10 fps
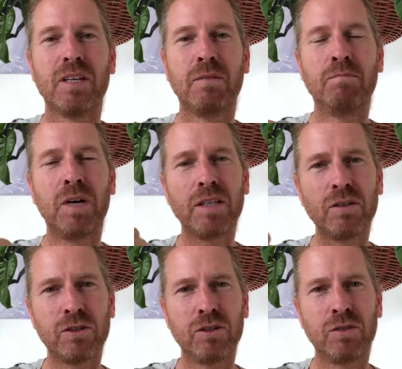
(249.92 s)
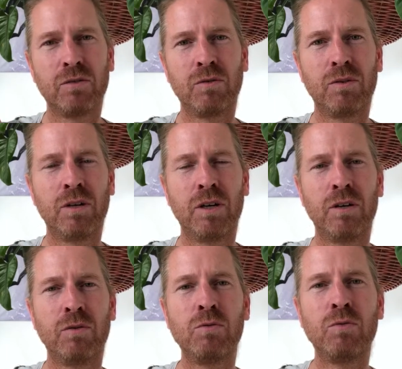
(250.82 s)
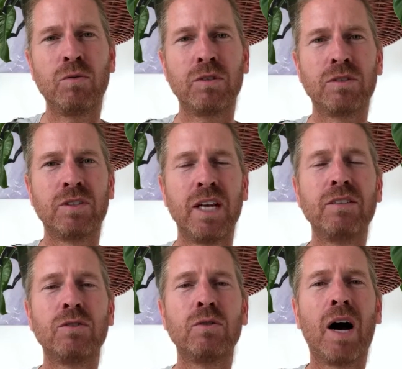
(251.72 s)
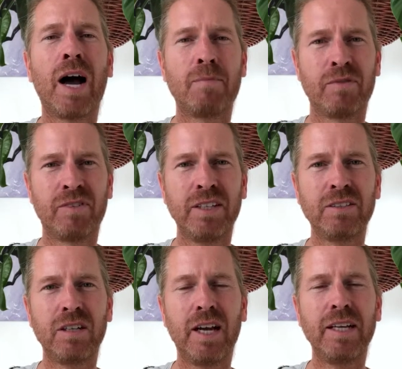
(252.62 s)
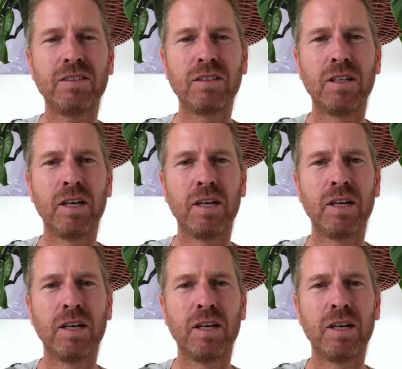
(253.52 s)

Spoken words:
Mothers who tend to hyperventilate,